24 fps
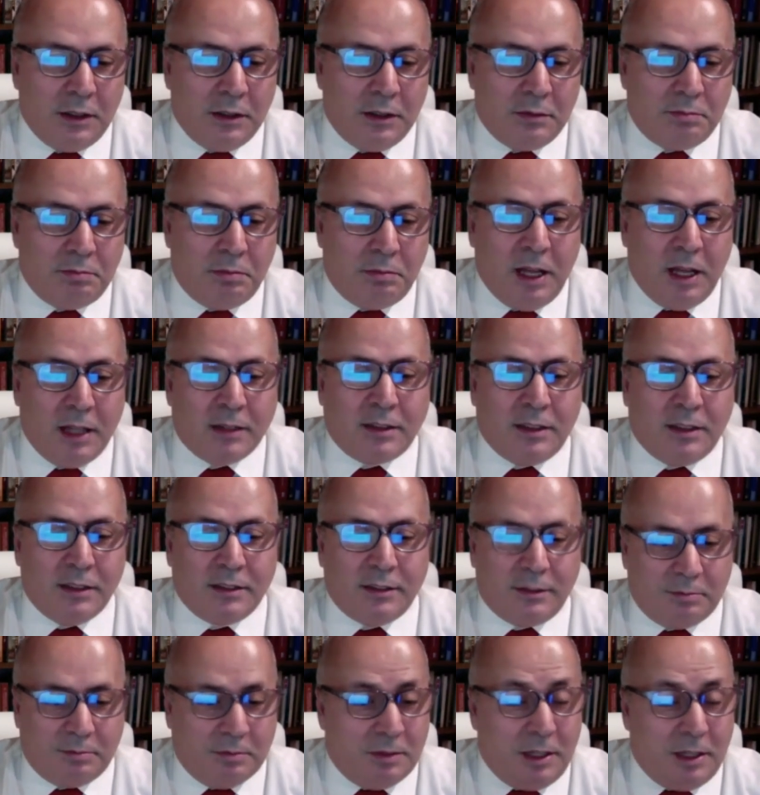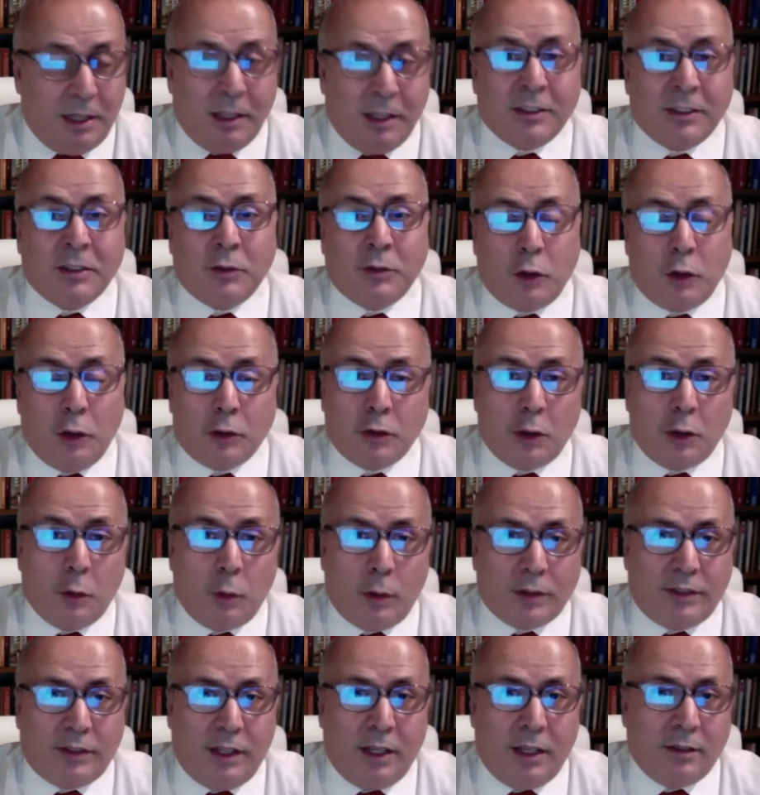health is, as Churchill was
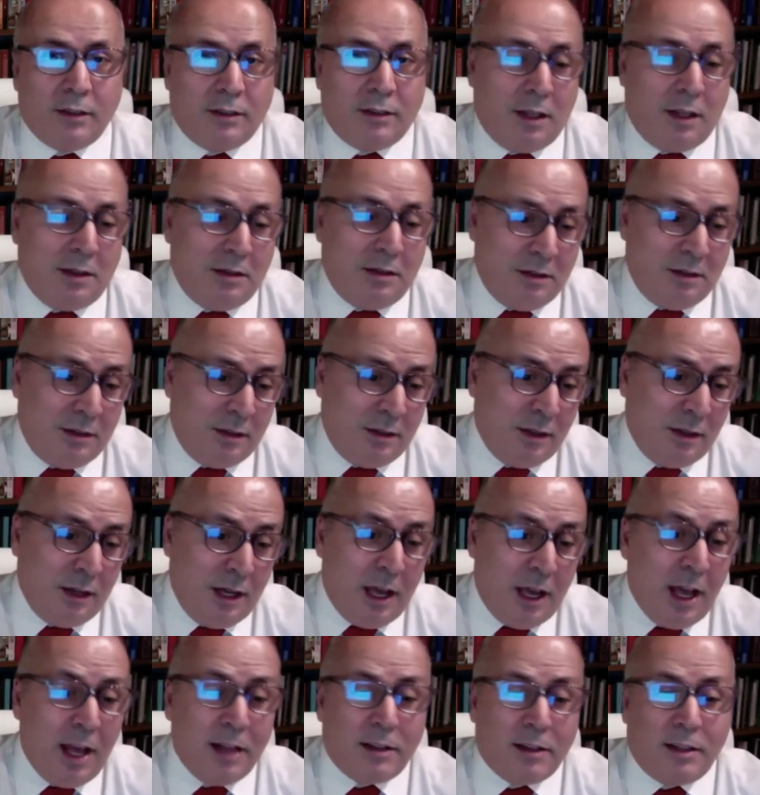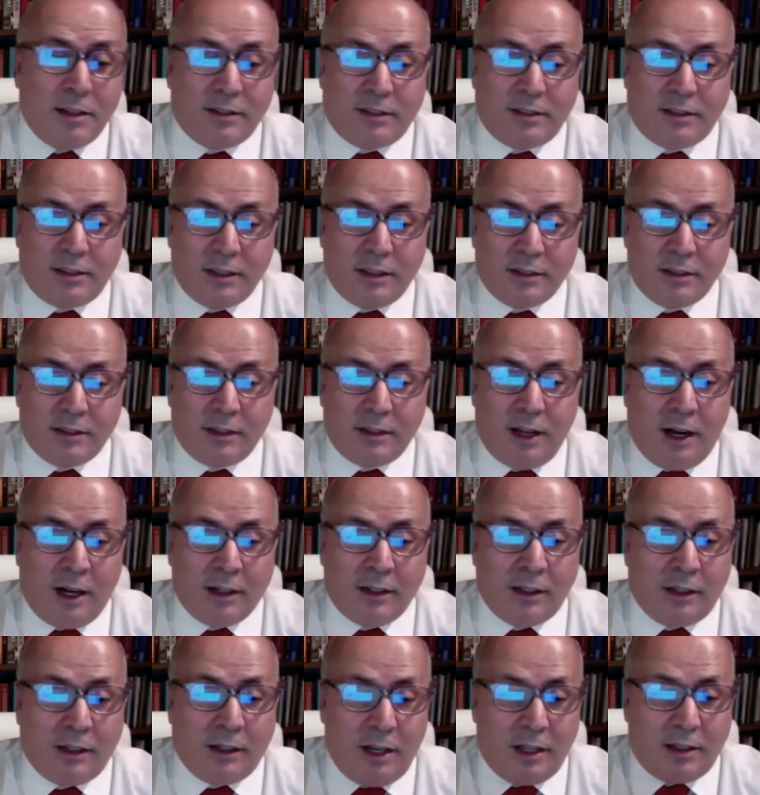saying, healthy citizens are the
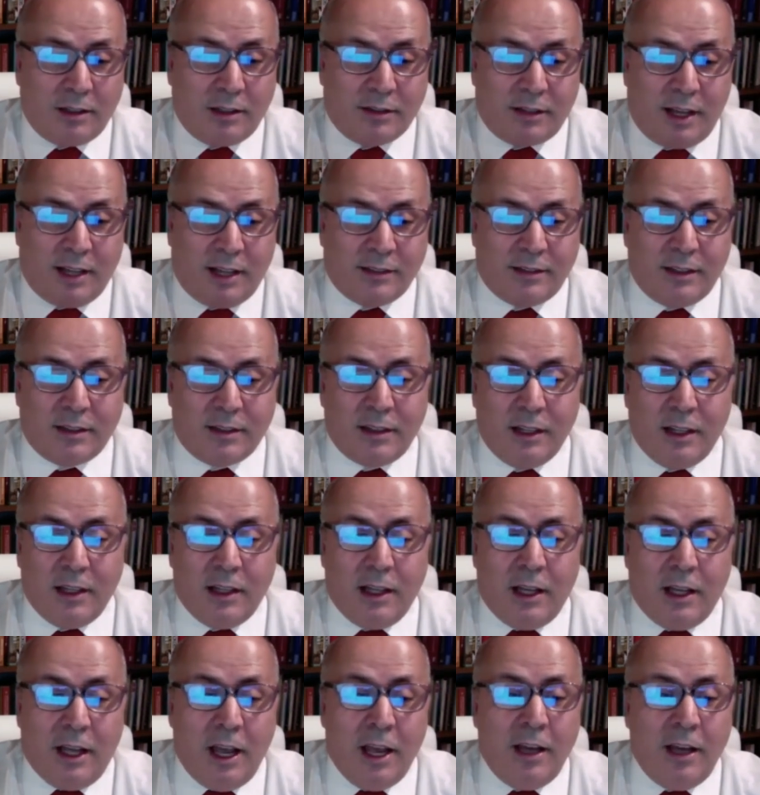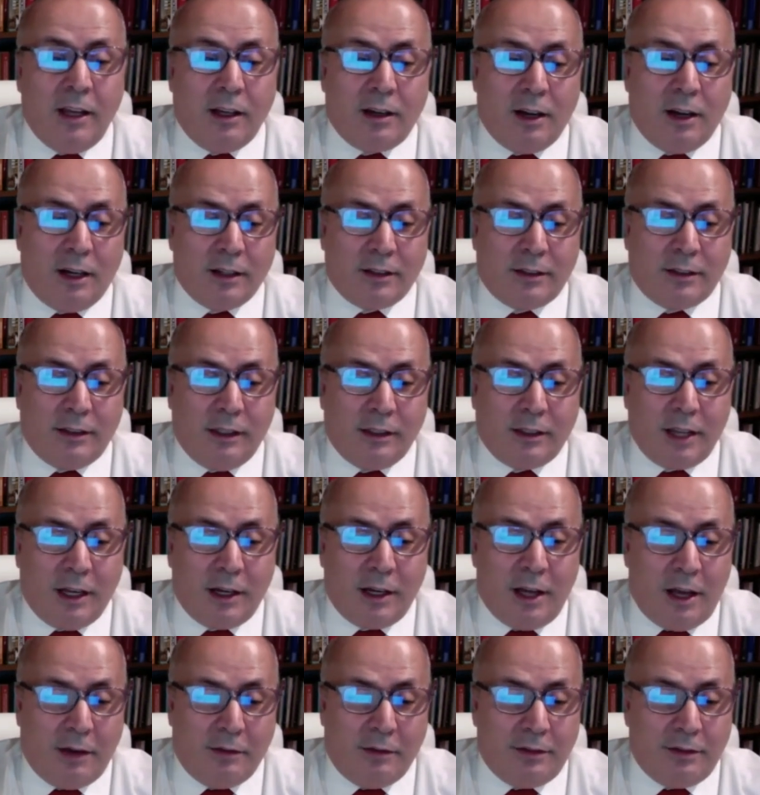greatest asset any country can
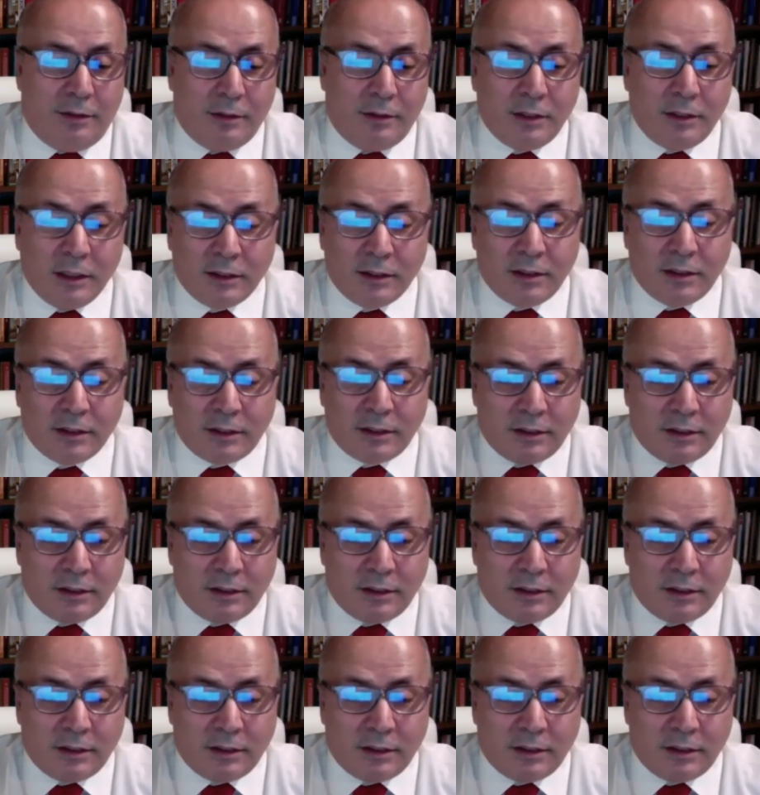have. This is